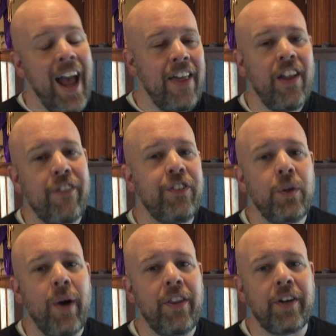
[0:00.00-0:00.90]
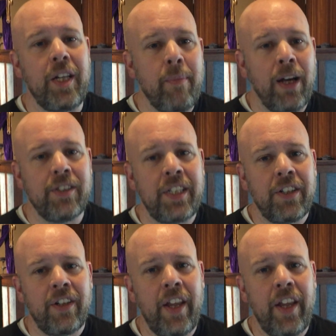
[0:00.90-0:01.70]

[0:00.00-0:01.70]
And then a few other emails here and